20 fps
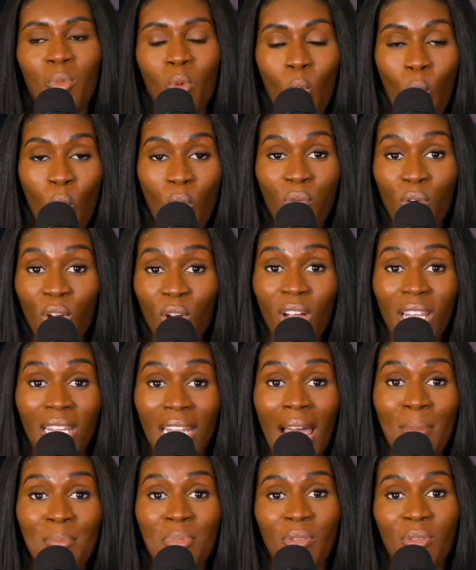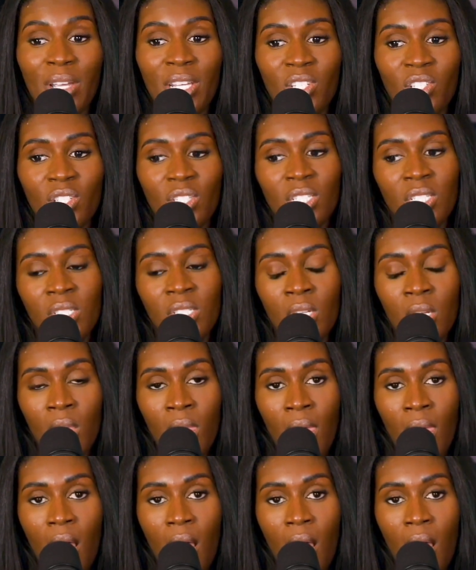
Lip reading: I'm all for collaboration.